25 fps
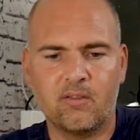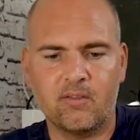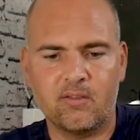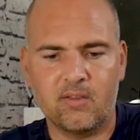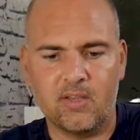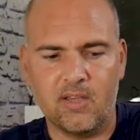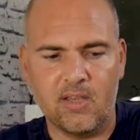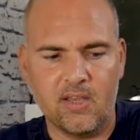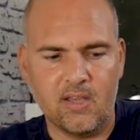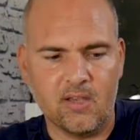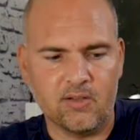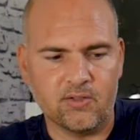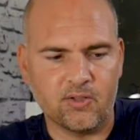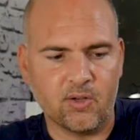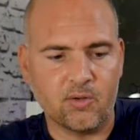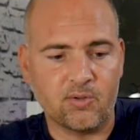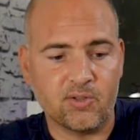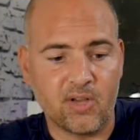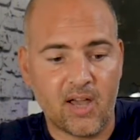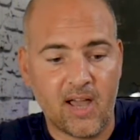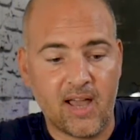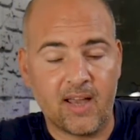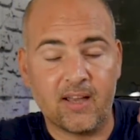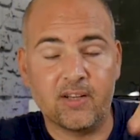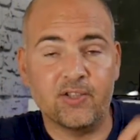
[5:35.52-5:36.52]
the
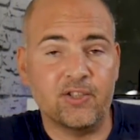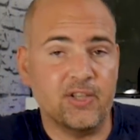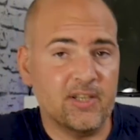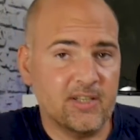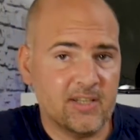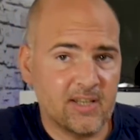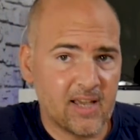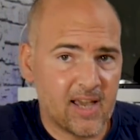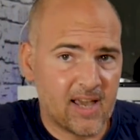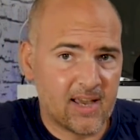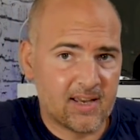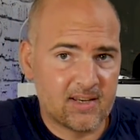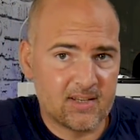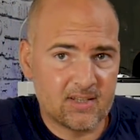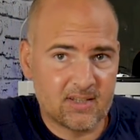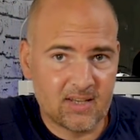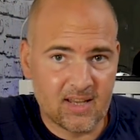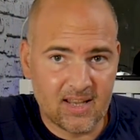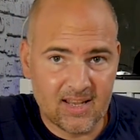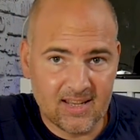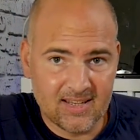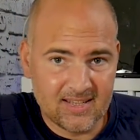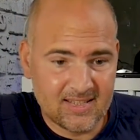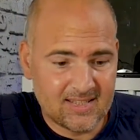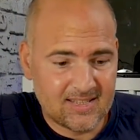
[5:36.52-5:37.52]
Zotac
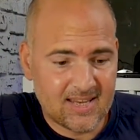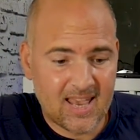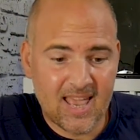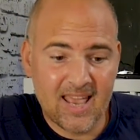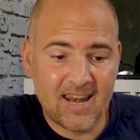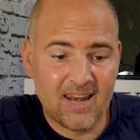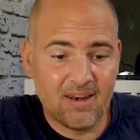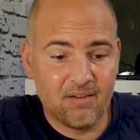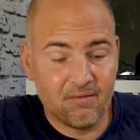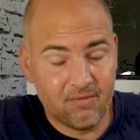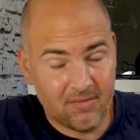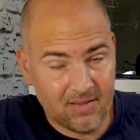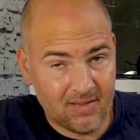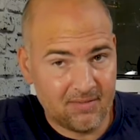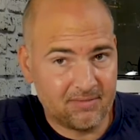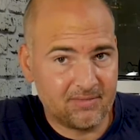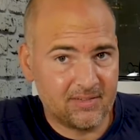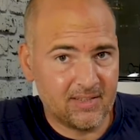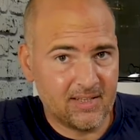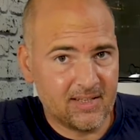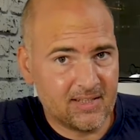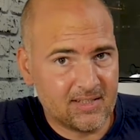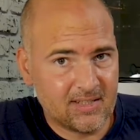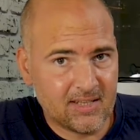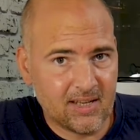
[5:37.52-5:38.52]
GTX
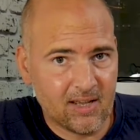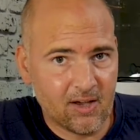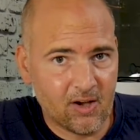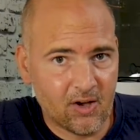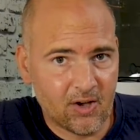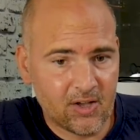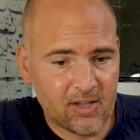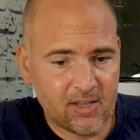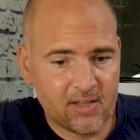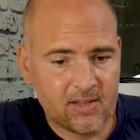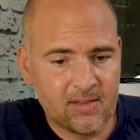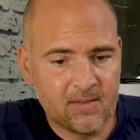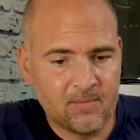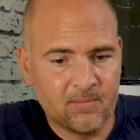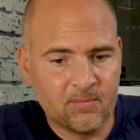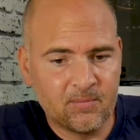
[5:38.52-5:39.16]
1050 Ti,